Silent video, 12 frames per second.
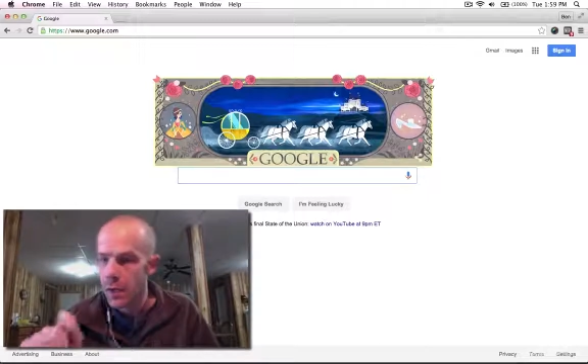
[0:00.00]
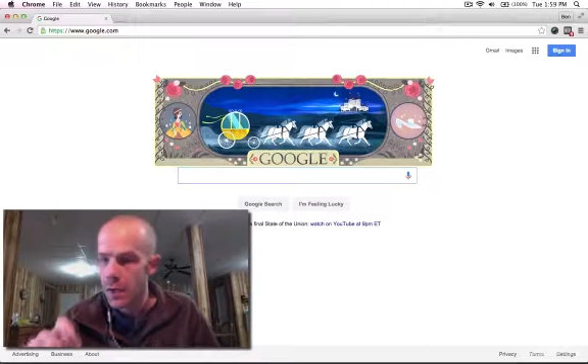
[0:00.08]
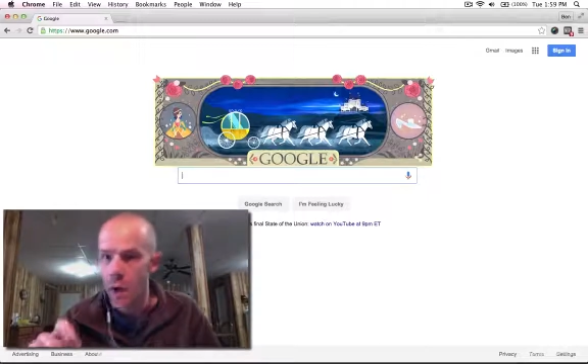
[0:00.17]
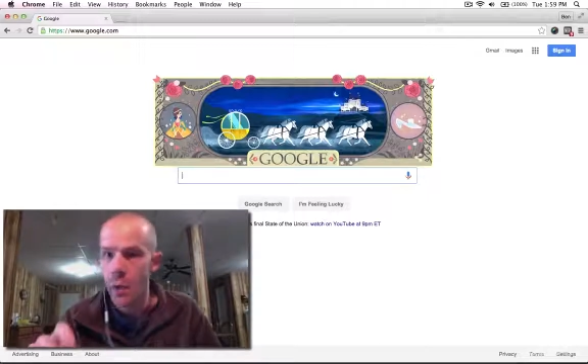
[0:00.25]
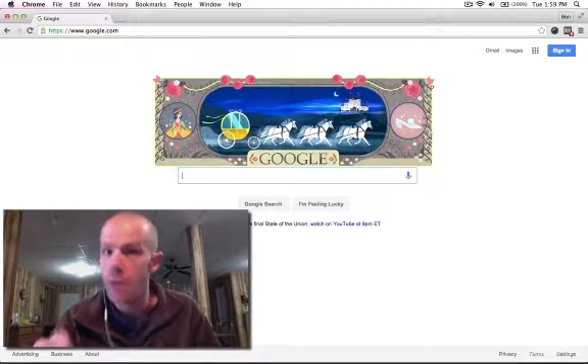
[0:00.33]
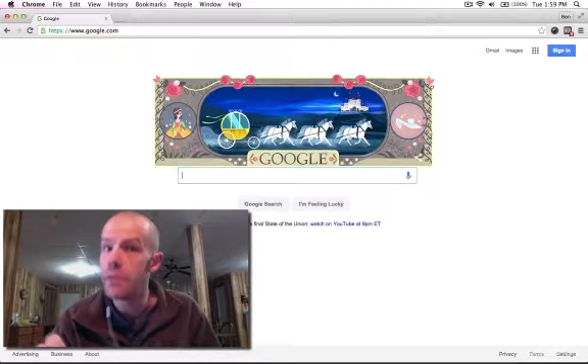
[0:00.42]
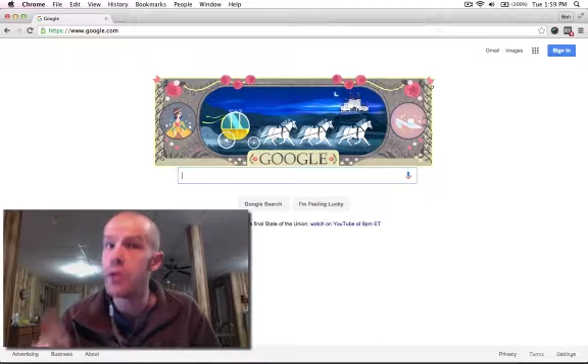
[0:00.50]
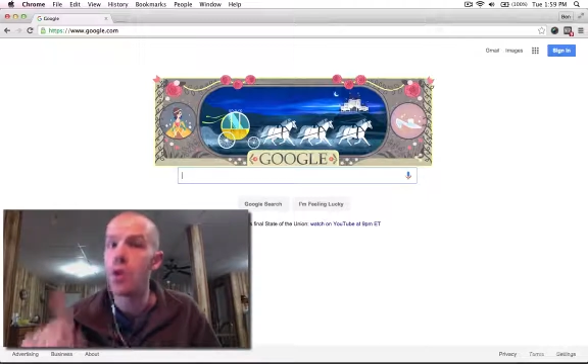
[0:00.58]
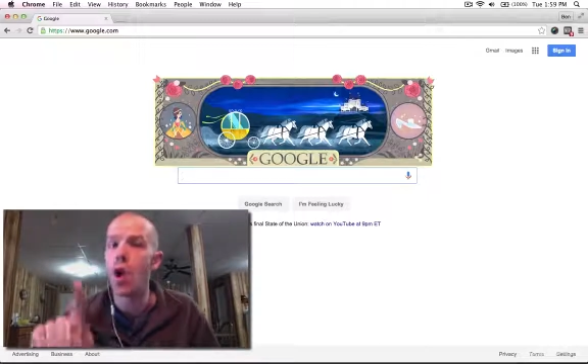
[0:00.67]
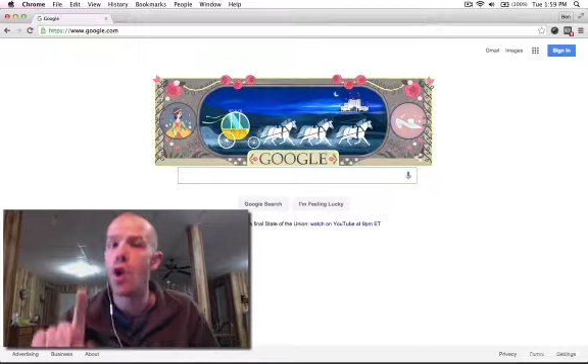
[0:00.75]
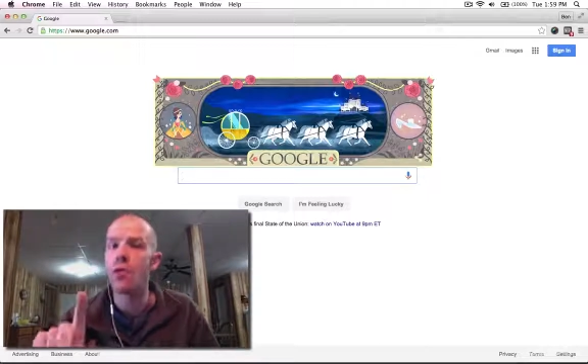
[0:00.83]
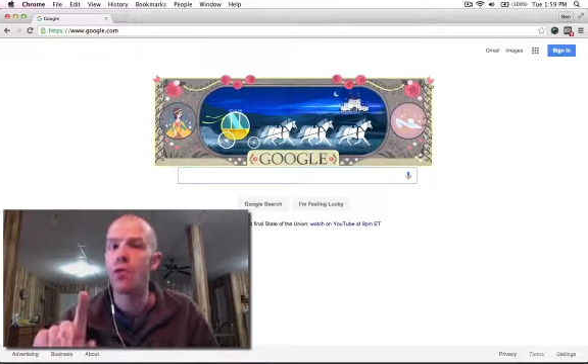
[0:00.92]
Now, if
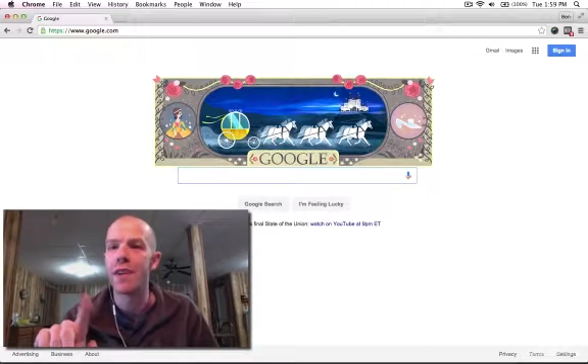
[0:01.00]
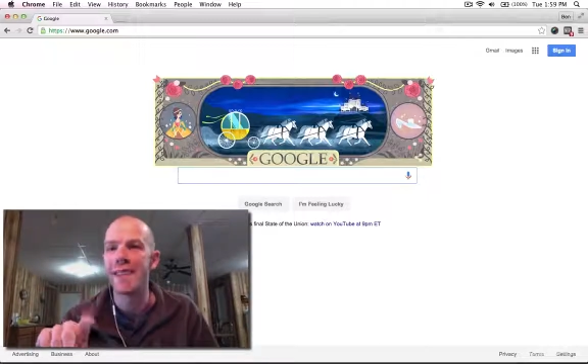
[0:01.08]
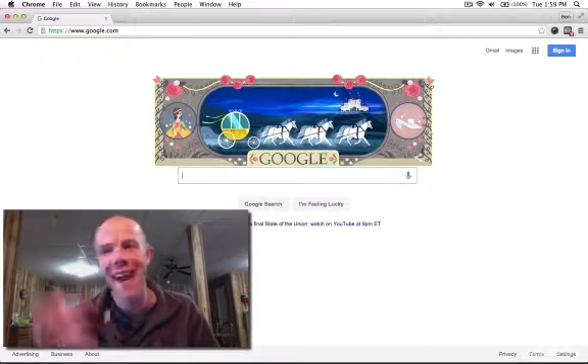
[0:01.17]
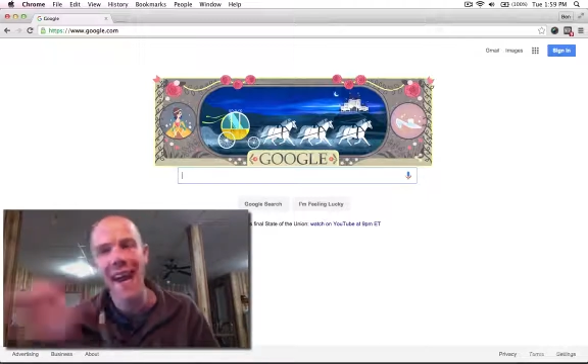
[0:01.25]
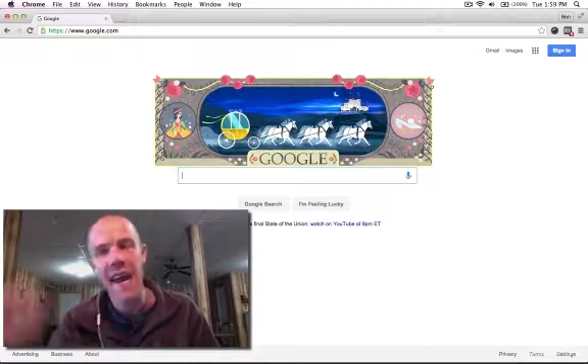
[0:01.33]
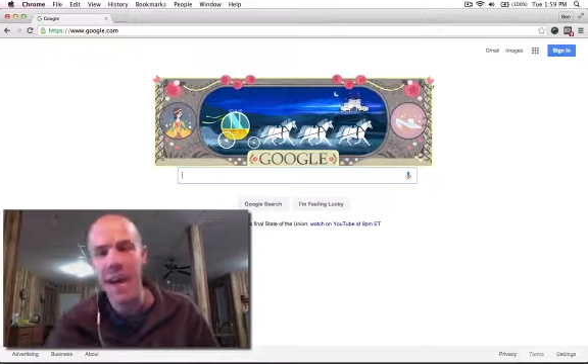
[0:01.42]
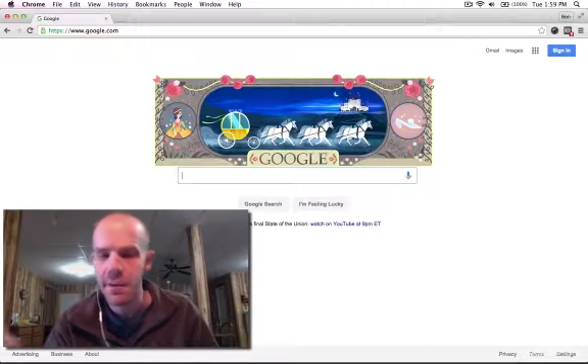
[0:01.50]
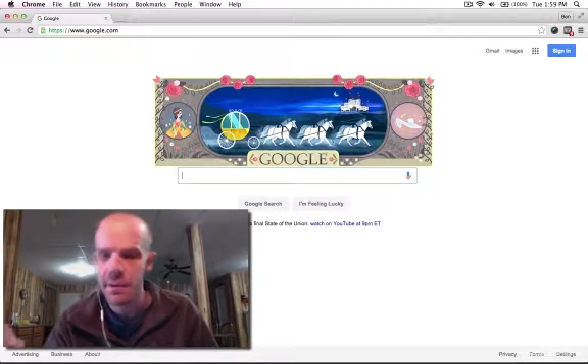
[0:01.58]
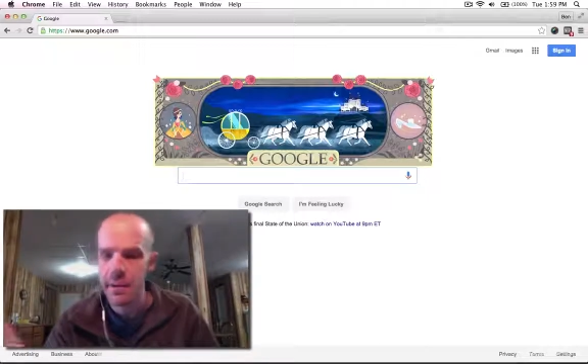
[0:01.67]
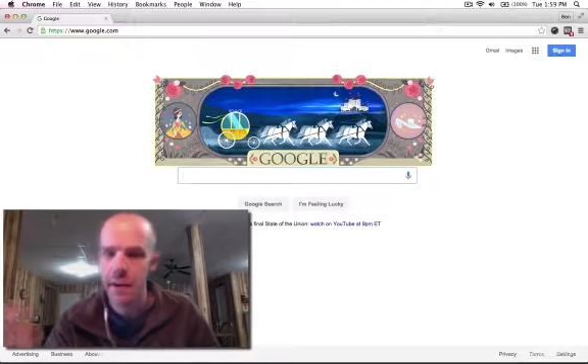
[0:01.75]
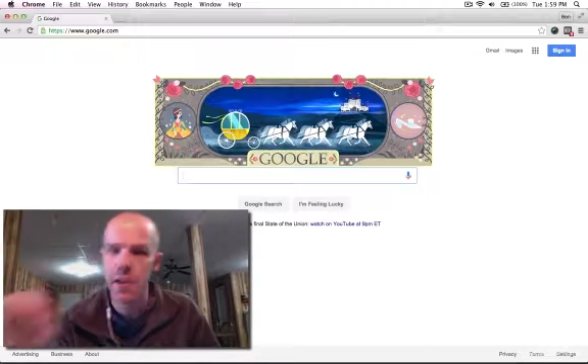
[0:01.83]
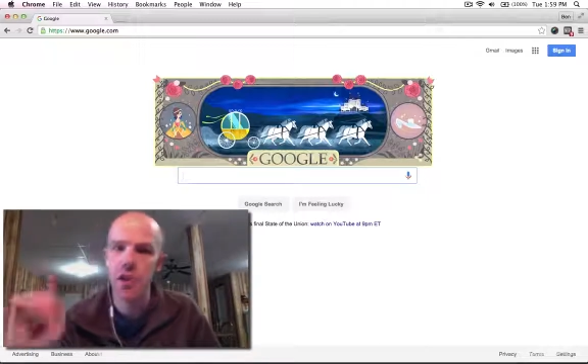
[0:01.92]
you already
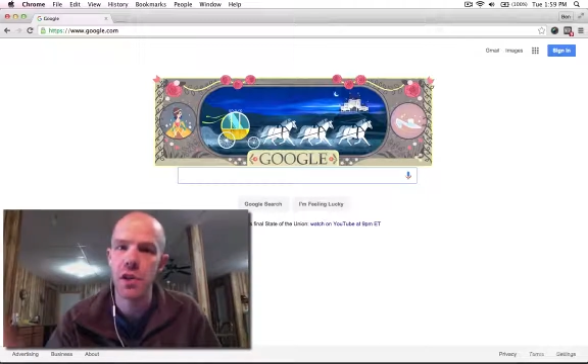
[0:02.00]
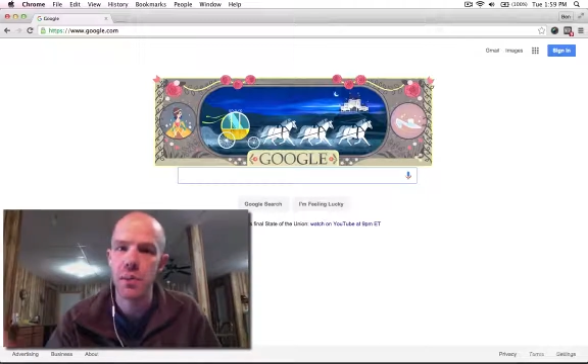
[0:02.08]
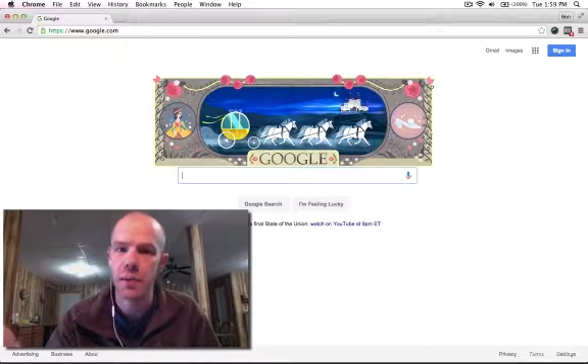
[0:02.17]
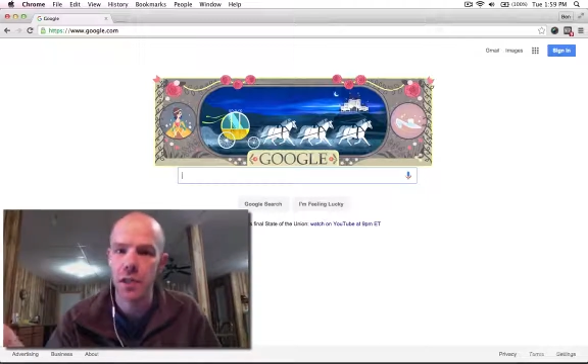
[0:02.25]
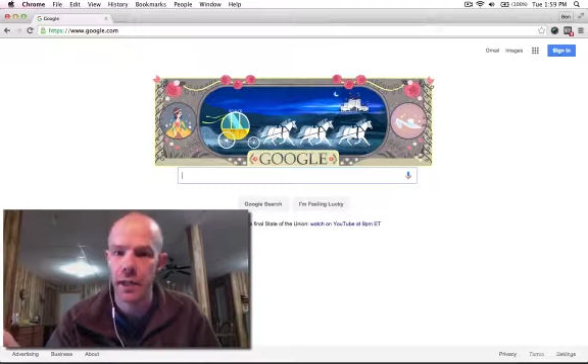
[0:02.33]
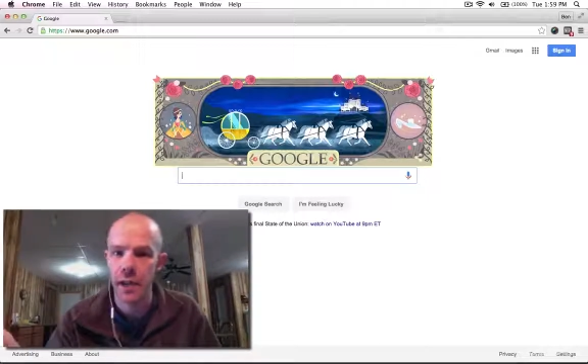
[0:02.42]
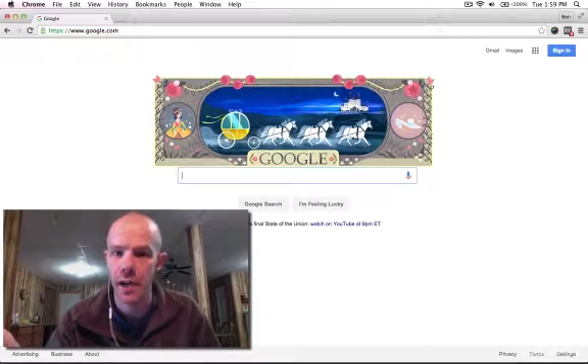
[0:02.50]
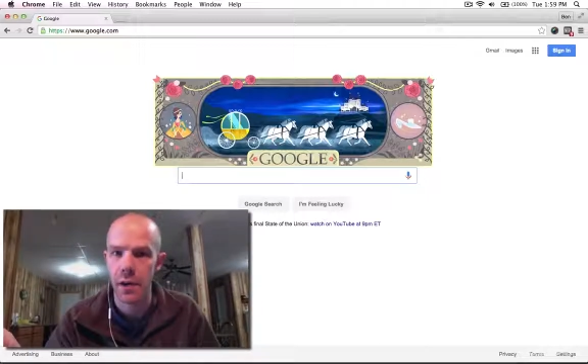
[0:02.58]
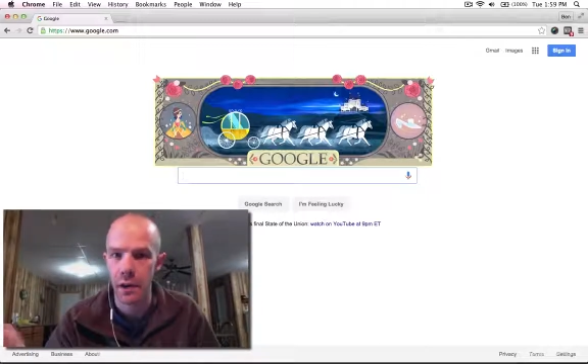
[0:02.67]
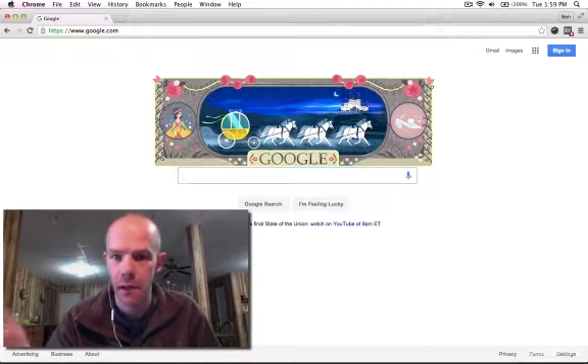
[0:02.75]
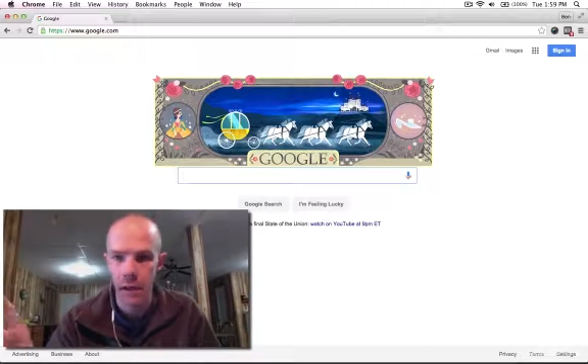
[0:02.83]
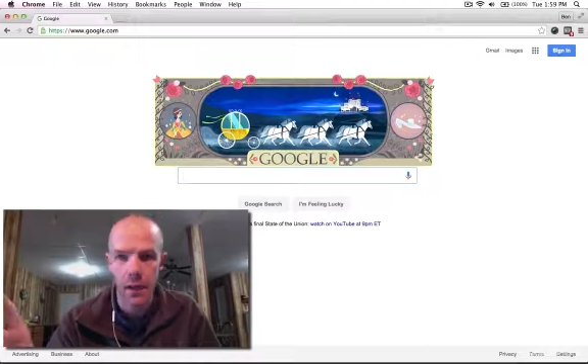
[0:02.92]
have a Gmail account,